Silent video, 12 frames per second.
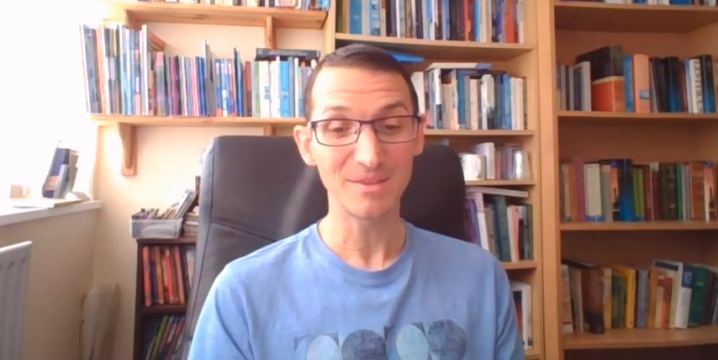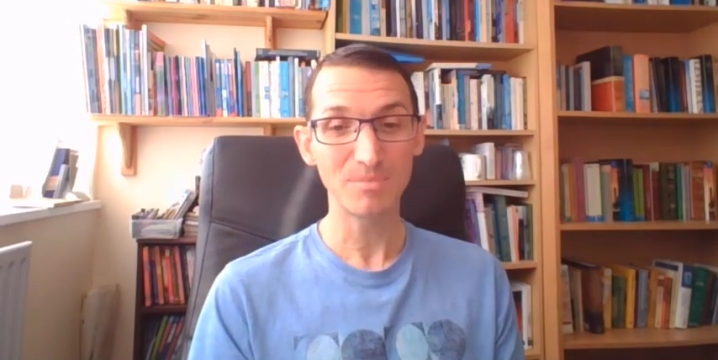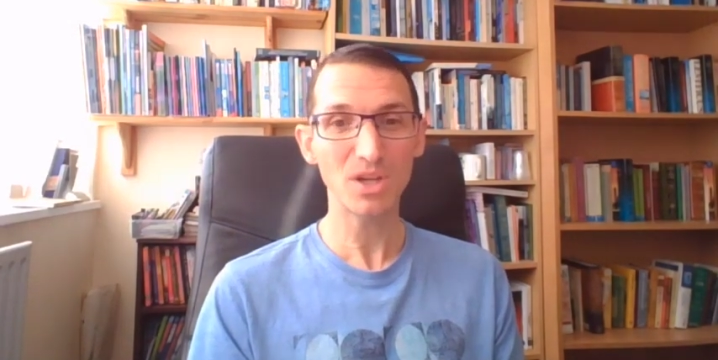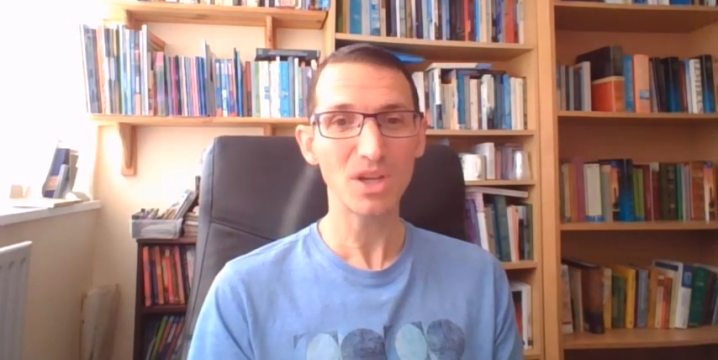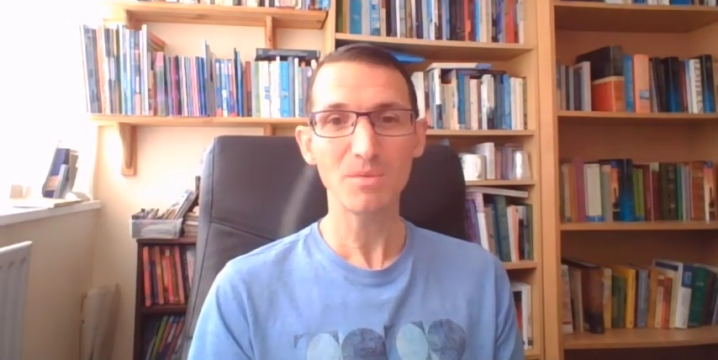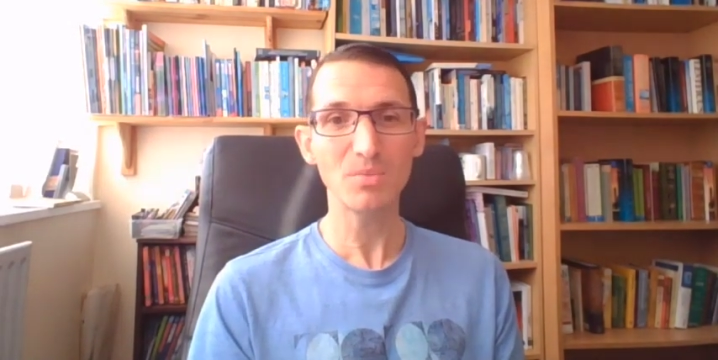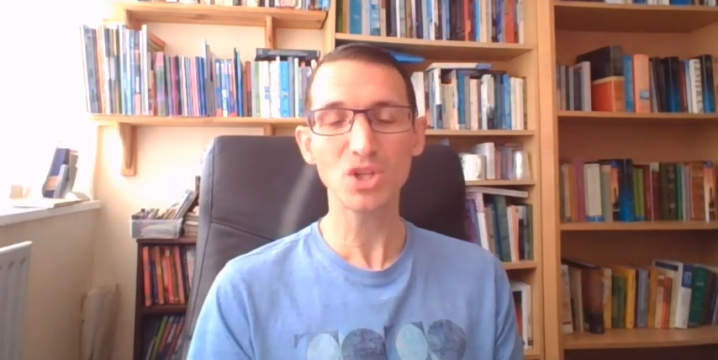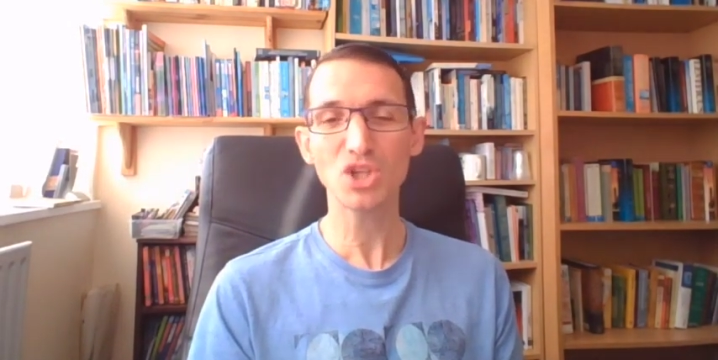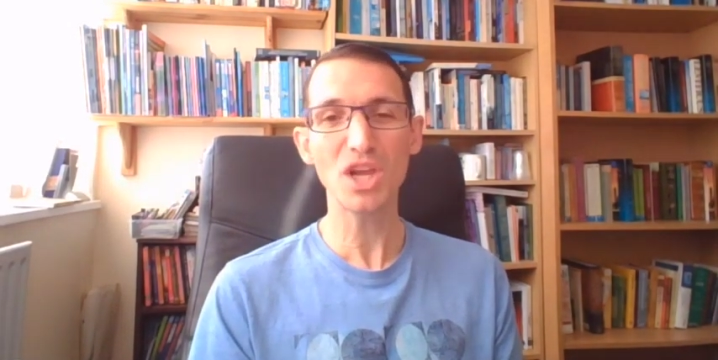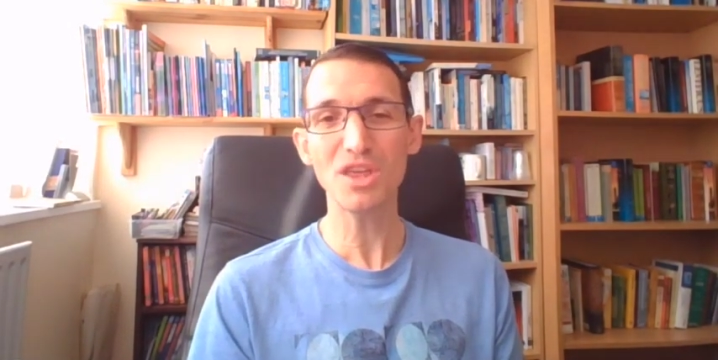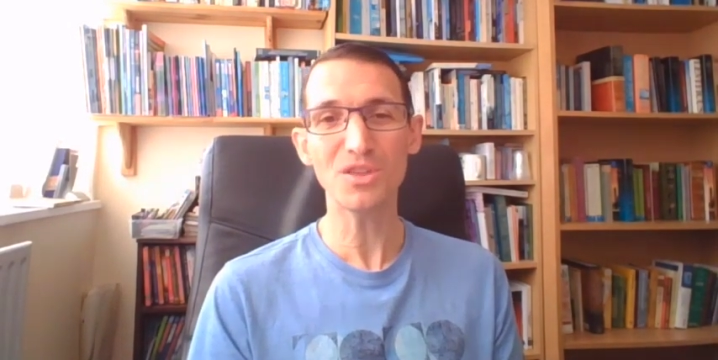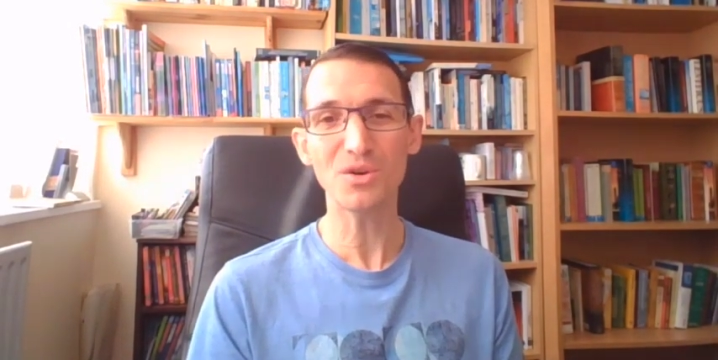but
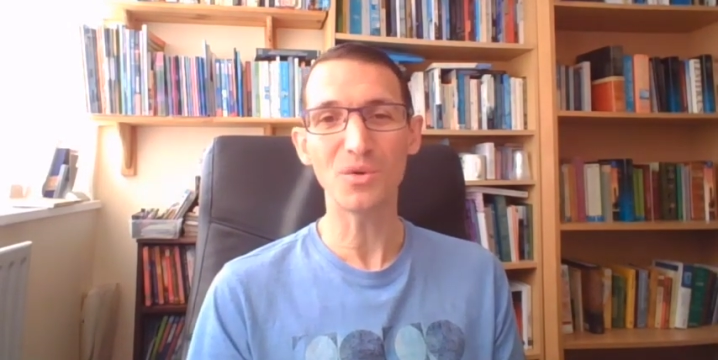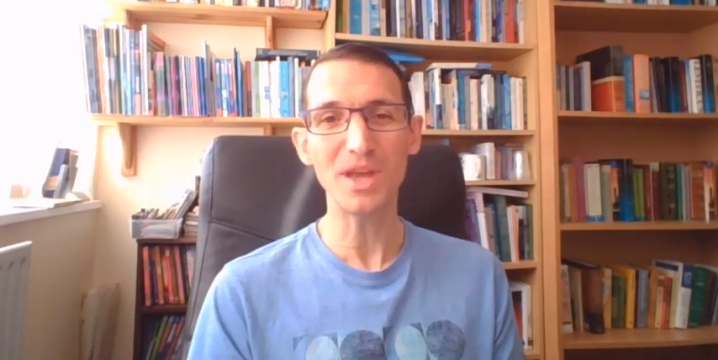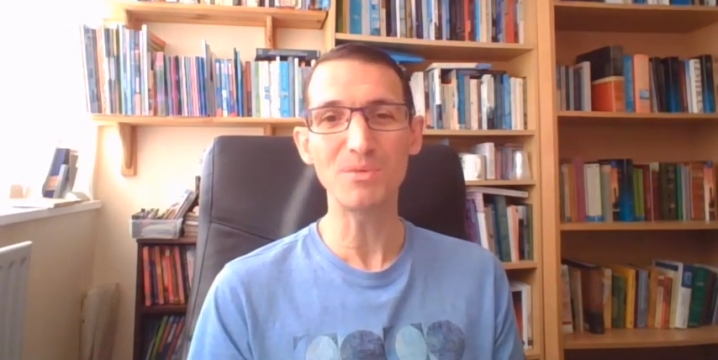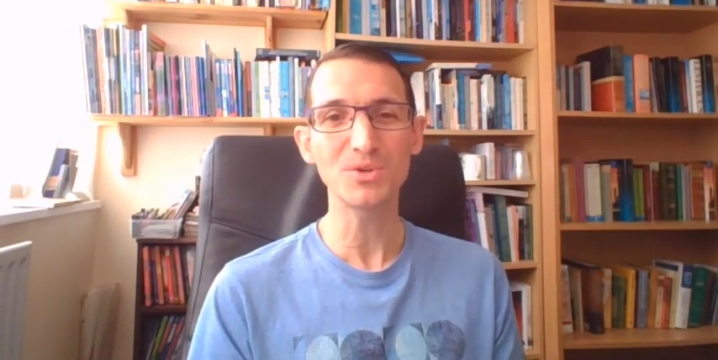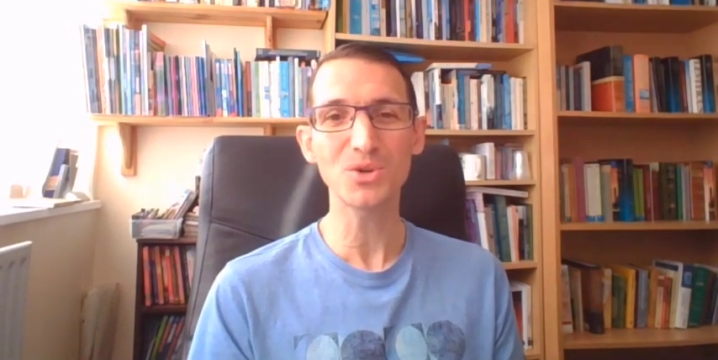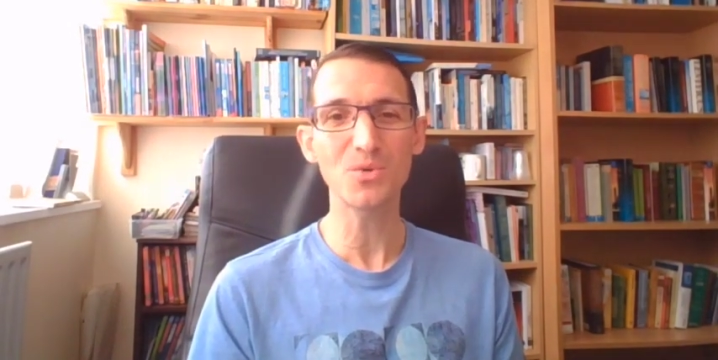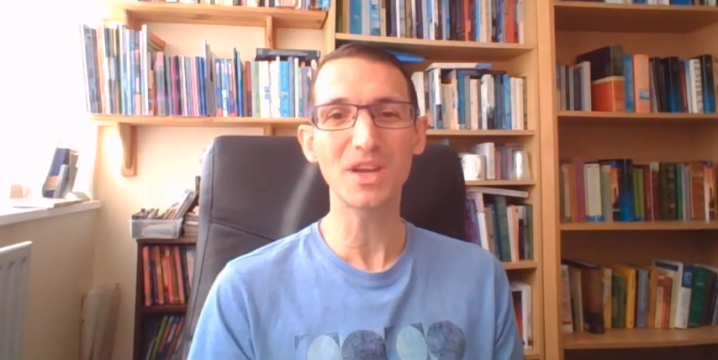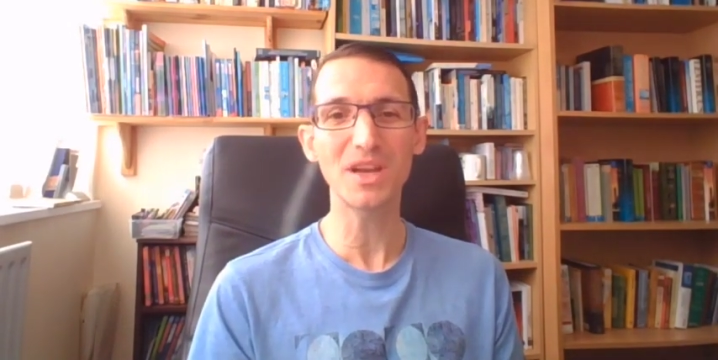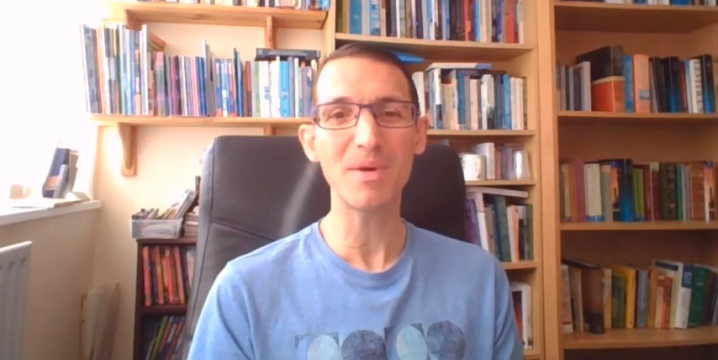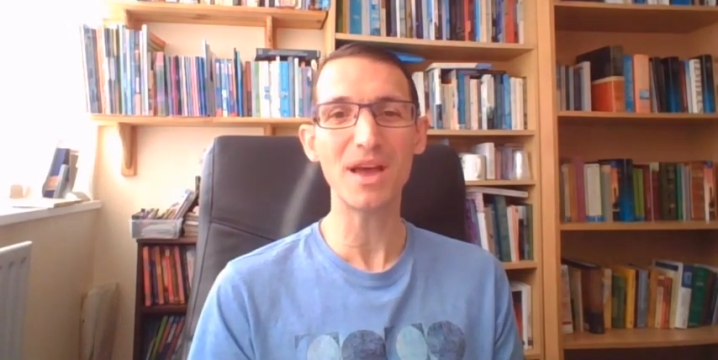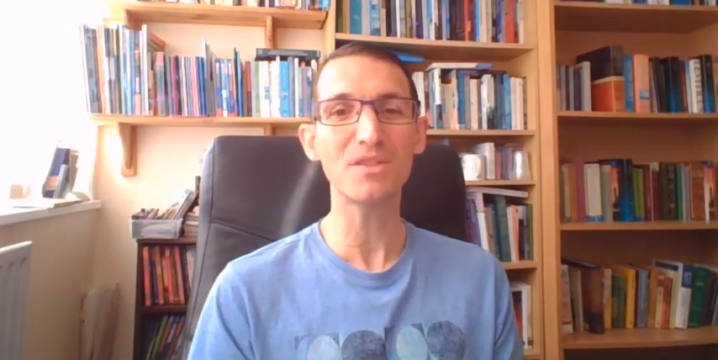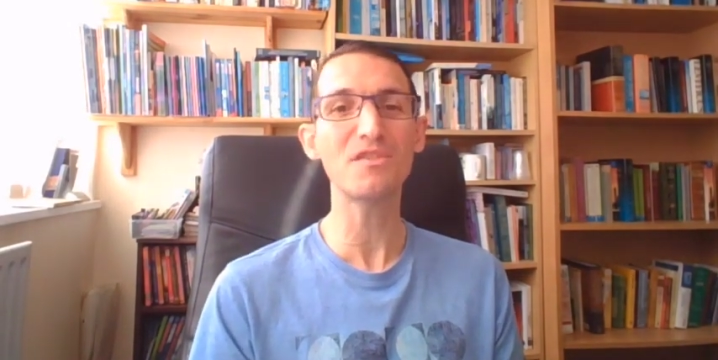she thought he was talking
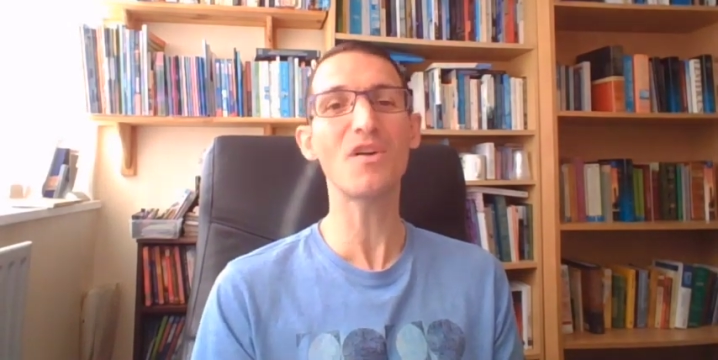about the